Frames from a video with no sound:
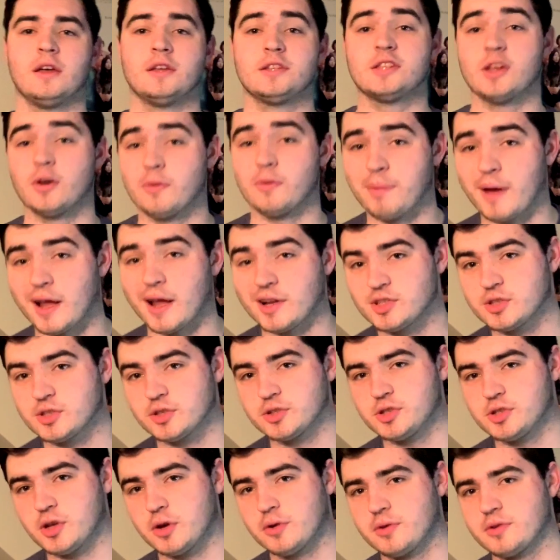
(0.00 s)
So Impractical
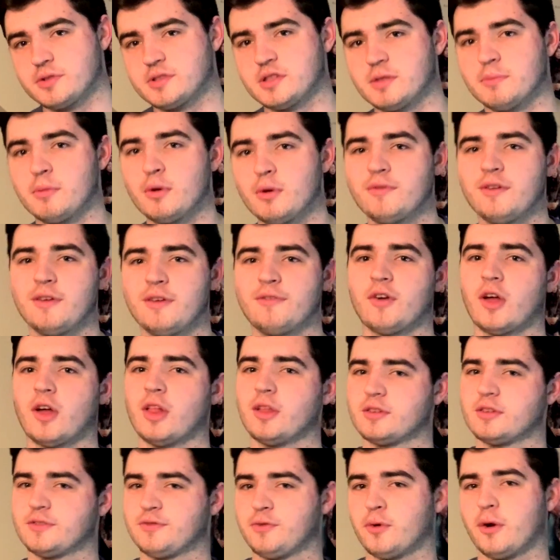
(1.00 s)
Jokers, the movie,
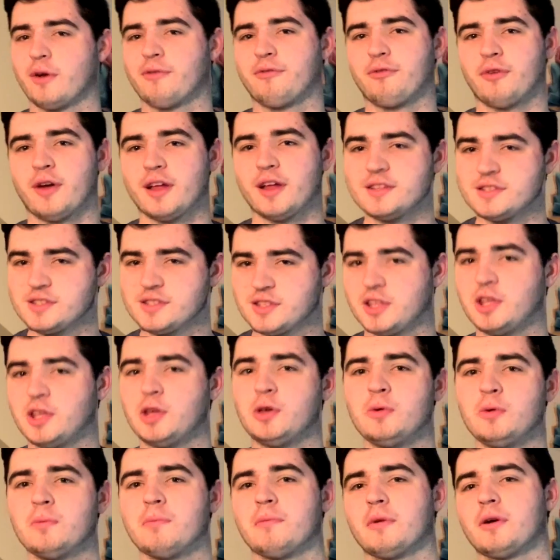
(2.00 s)
follows four friends,
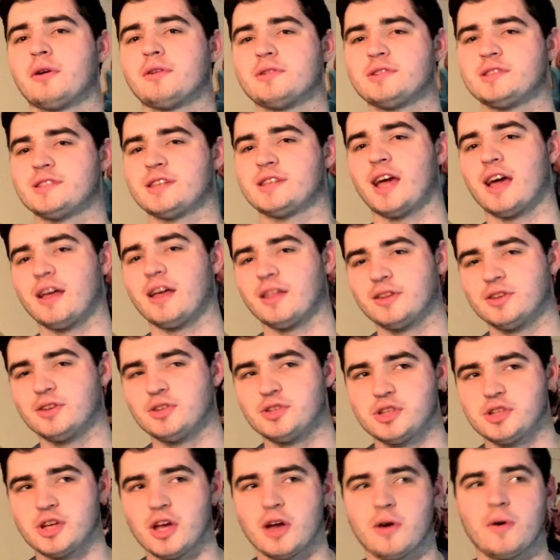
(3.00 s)
Q, Mur, Sal, and
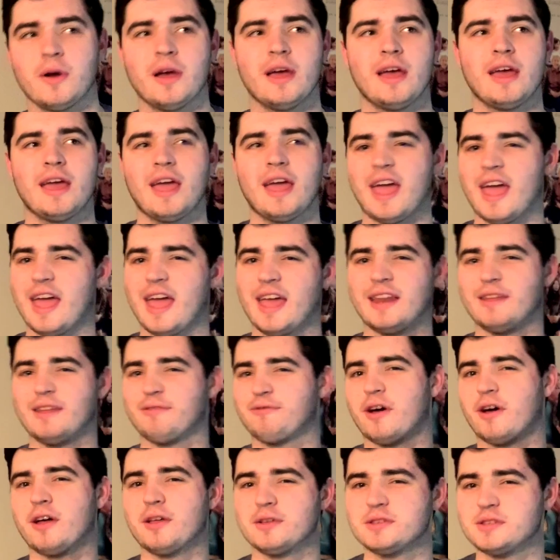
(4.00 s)
Joe, and it
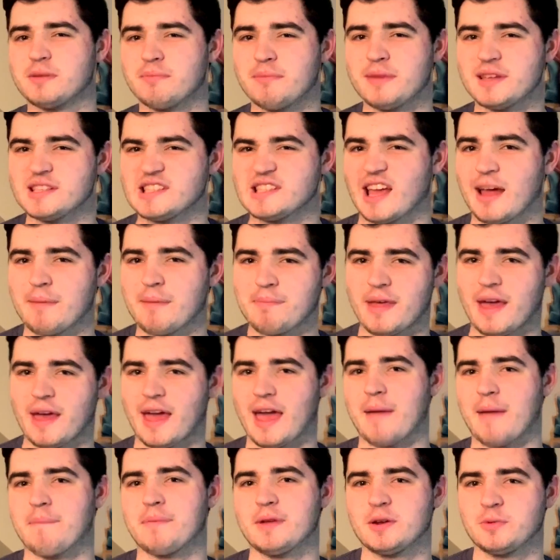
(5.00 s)
follows a mishap that
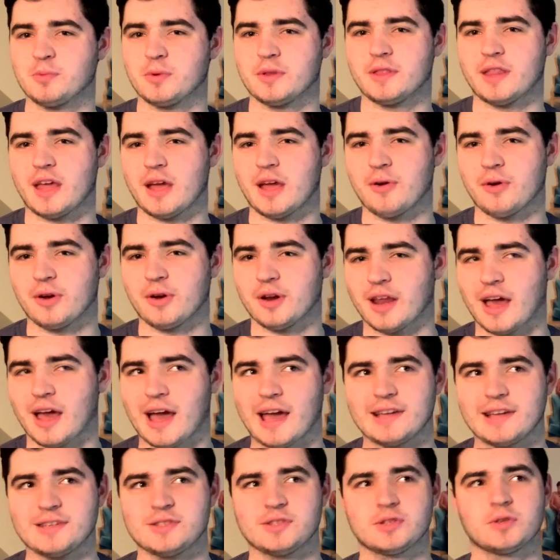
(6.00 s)
happened when they were in
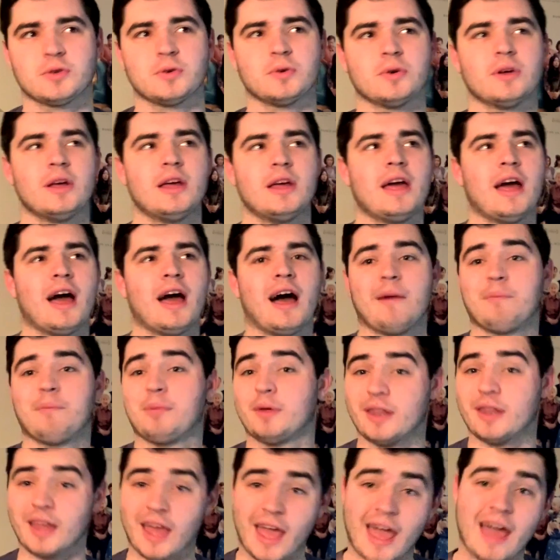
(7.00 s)
high school,
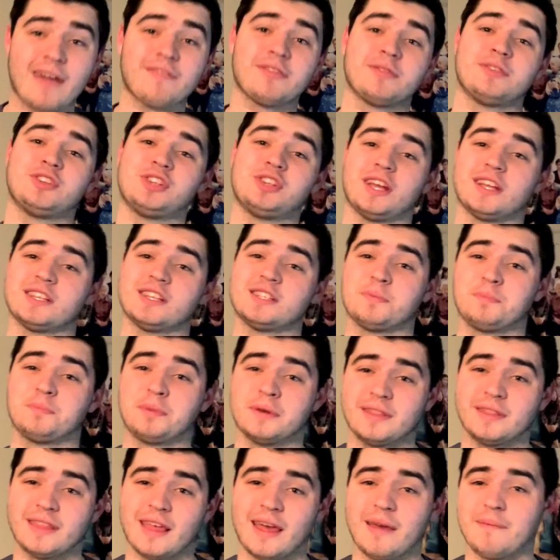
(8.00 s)
when they have a chance to
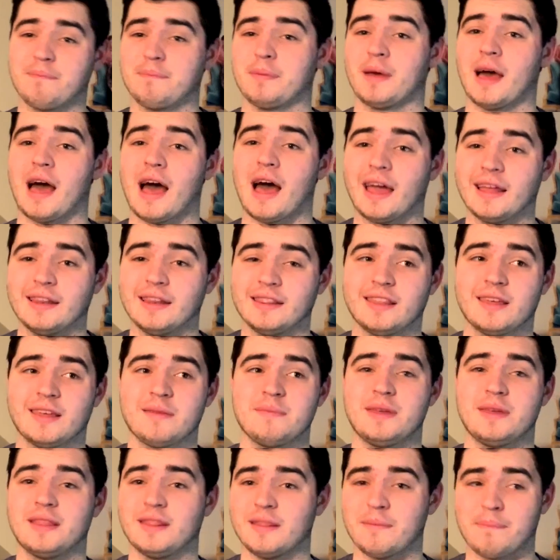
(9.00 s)
put that behind
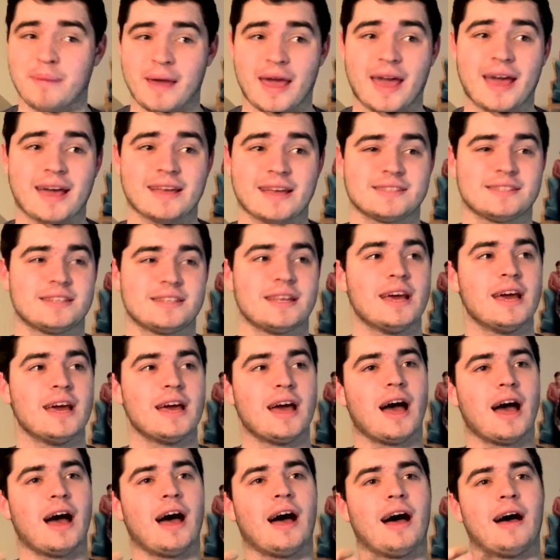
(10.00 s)
them in the past,
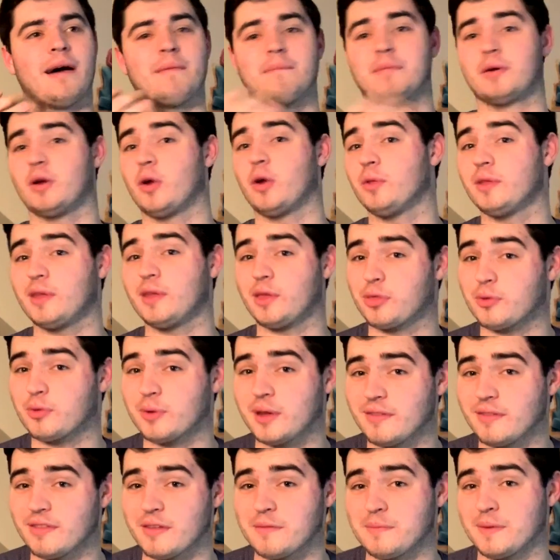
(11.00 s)
but only
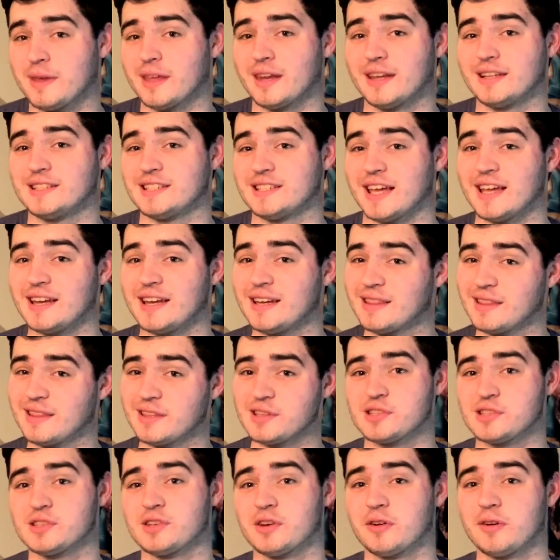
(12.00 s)
three of them can attend
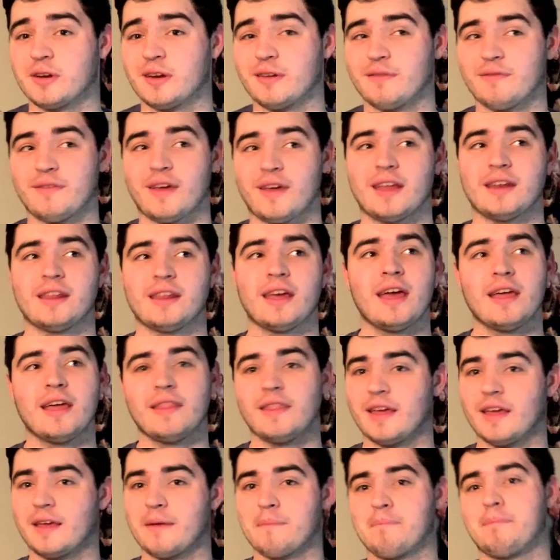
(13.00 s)
this certain event.
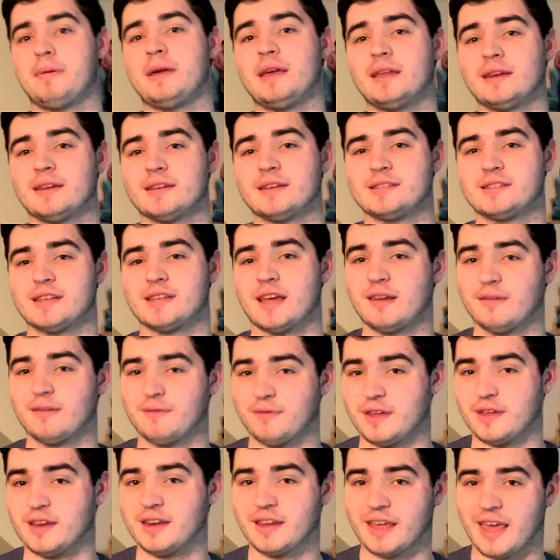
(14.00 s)
They compete in a set of
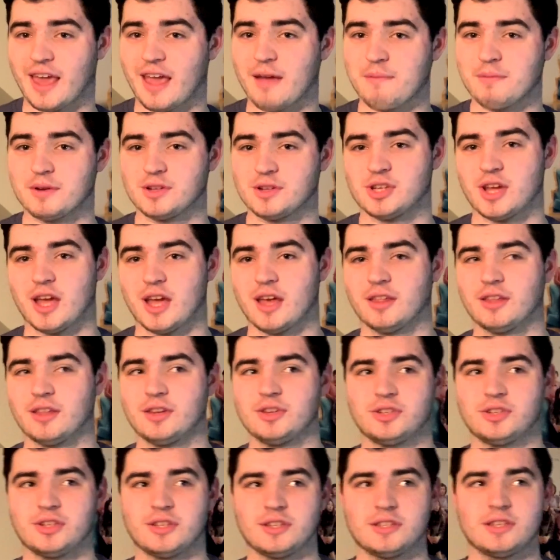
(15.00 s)
hidden camera
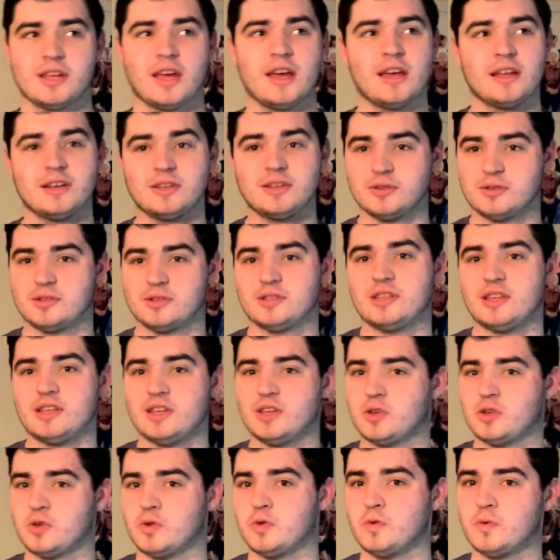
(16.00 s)
challenges to see
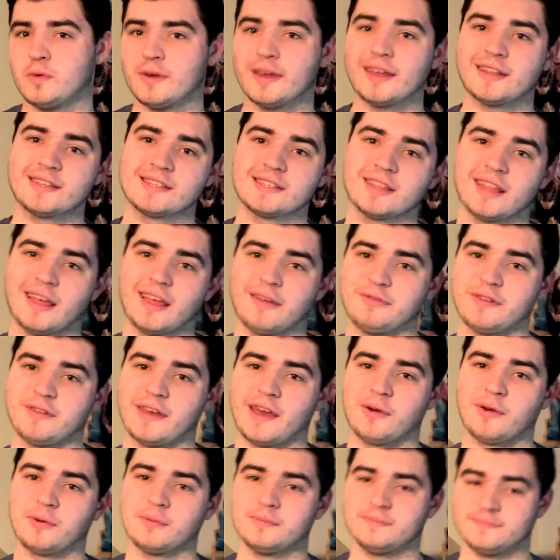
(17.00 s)
who gets left
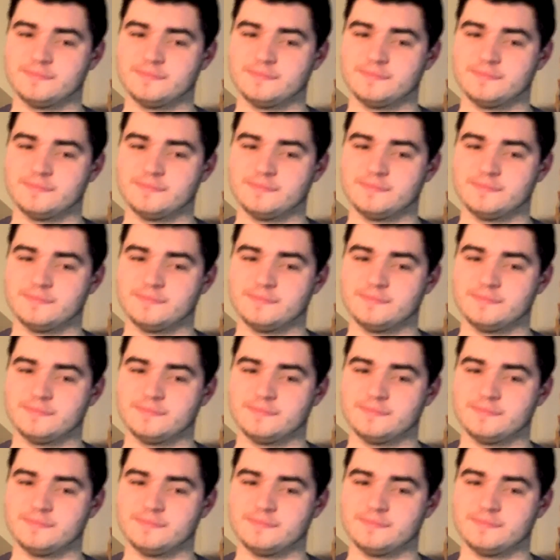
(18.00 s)
out.